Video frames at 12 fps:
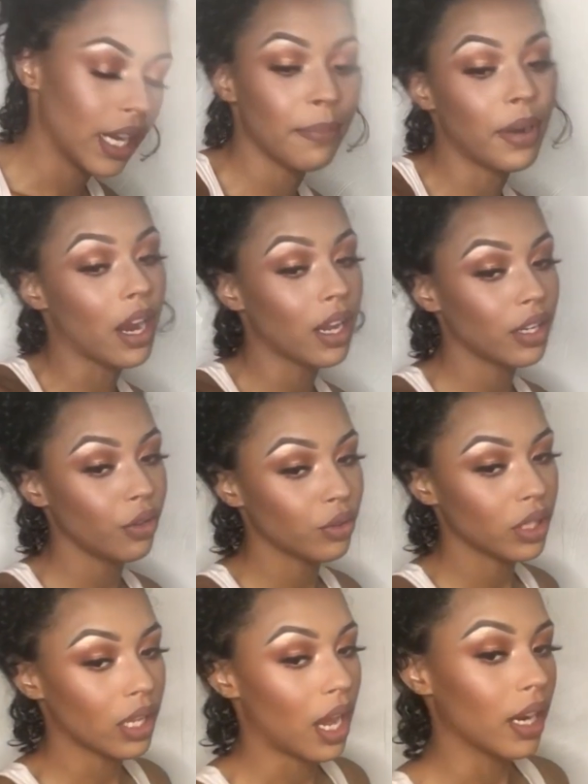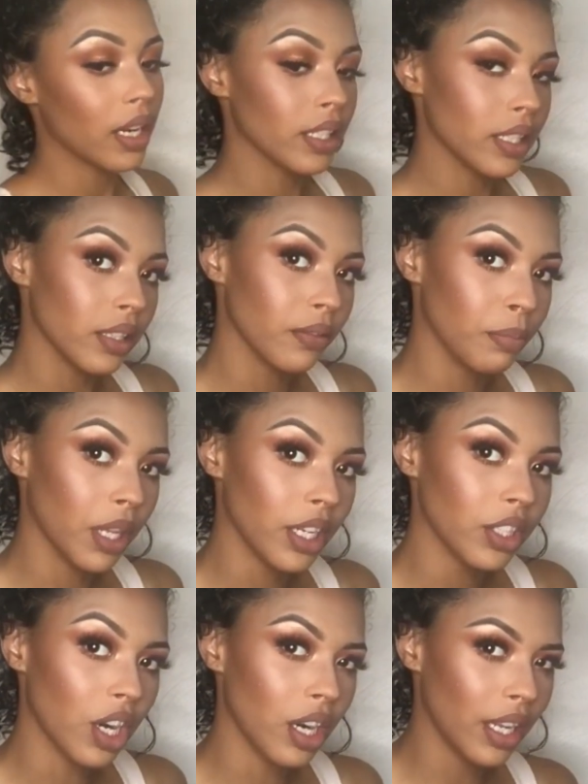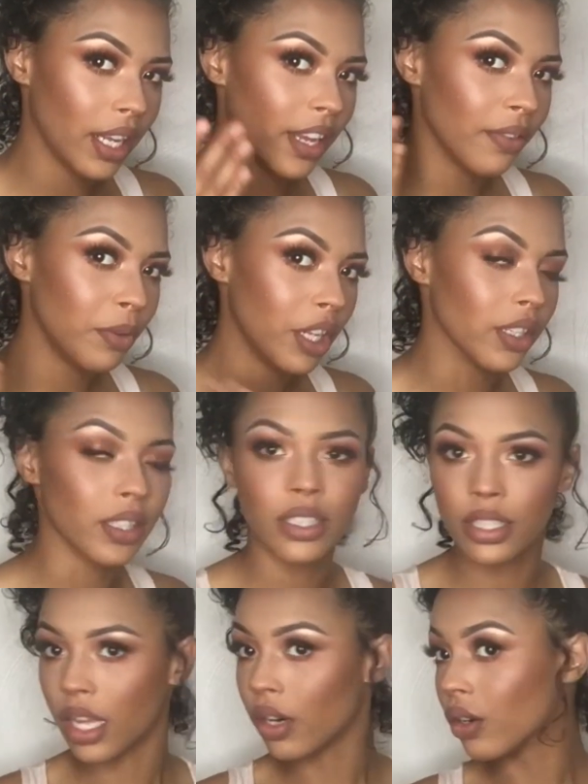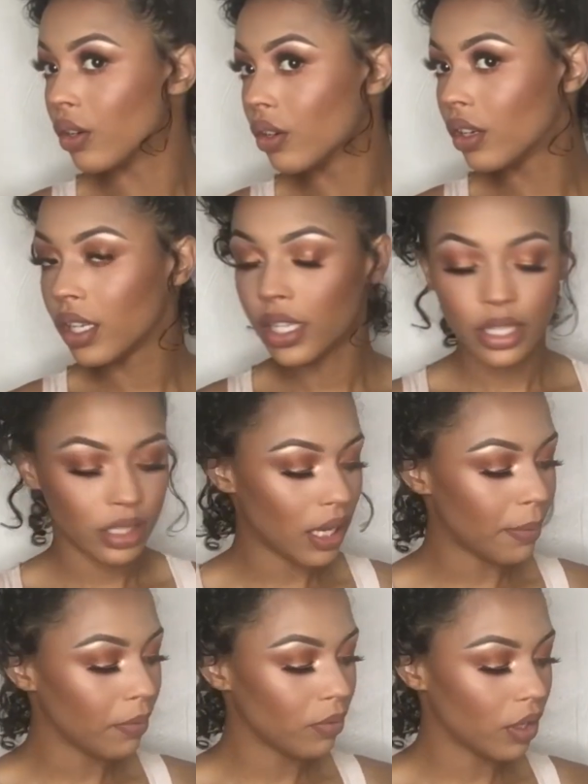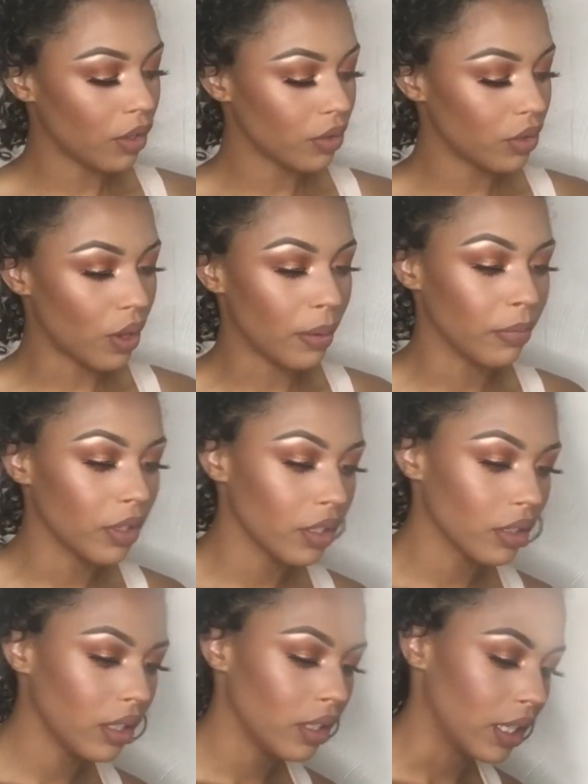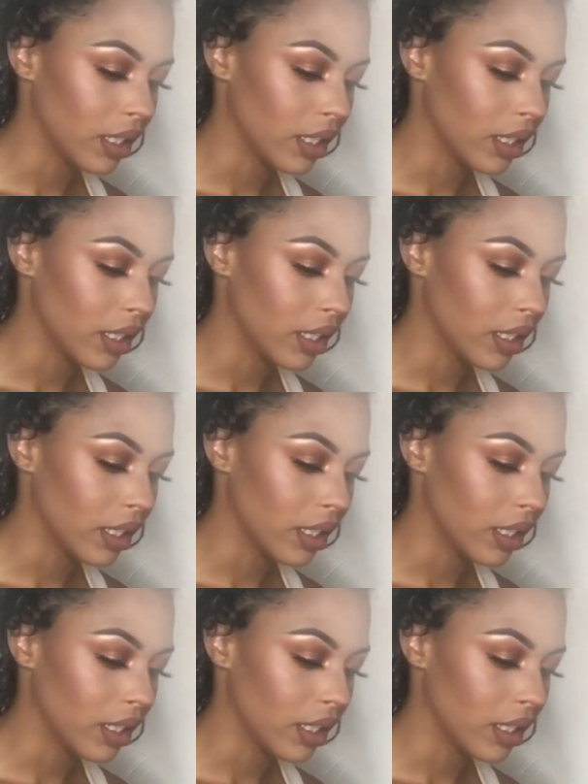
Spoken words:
and I'm not going to use a lot because the blush already gave me a subtle type of glow, so I'm literally,